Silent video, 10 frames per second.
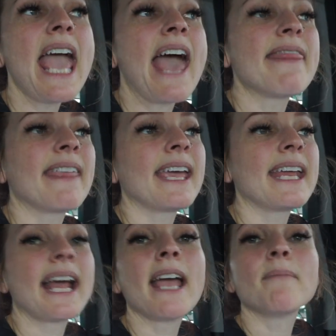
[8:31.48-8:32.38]
and
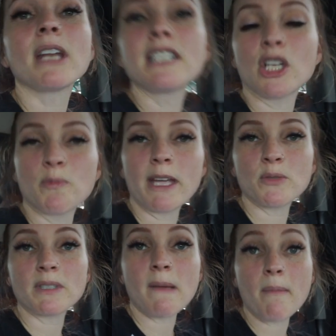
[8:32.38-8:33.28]
then I'm going to touch
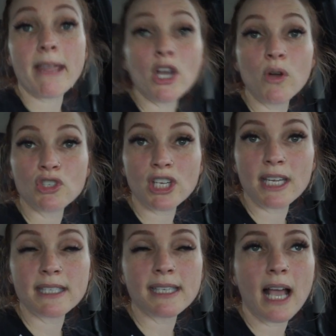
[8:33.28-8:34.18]
base with some of my
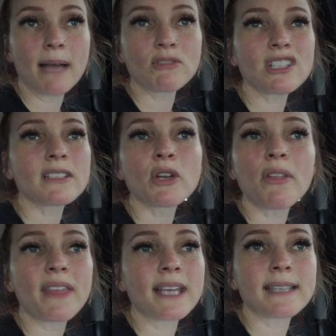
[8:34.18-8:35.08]
coaches, just little
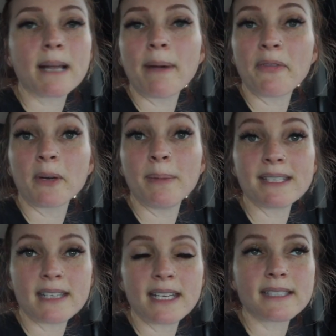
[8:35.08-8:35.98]
things like about their
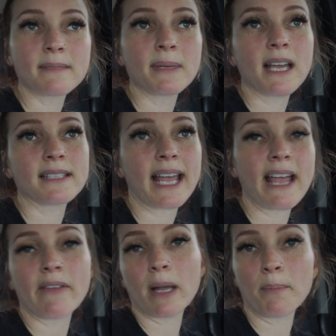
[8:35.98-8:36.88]
business, because I
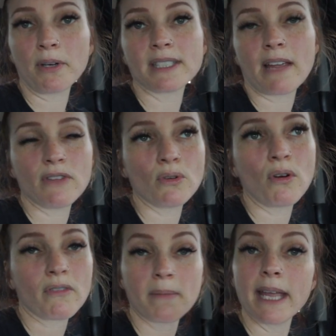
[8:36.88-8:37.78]
have like a bird's eye view
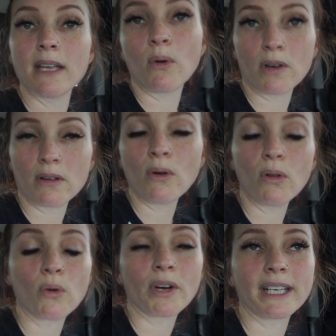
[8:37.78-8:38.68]
over my
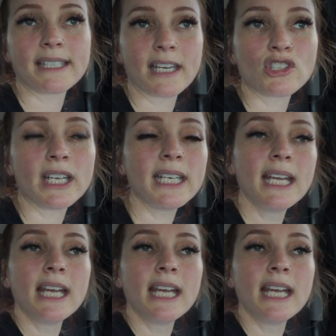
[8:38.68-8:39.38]
whole organization.